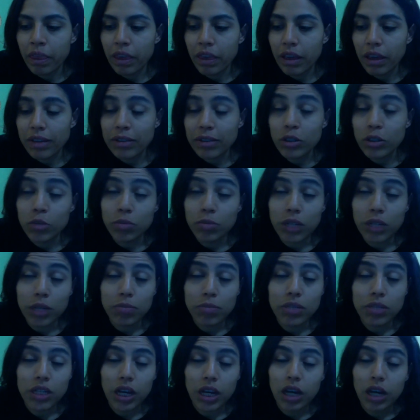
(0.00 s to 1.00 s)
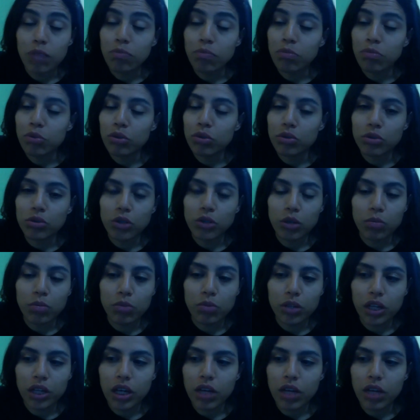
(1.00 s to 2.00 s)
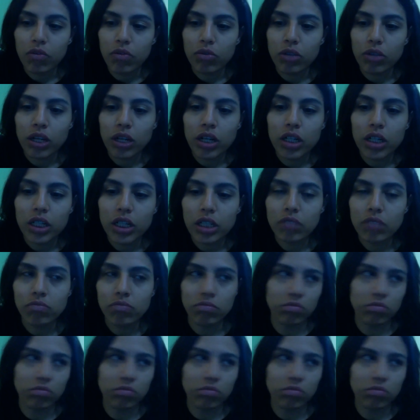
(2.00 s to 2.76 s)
And sometimes I put some vocabulary,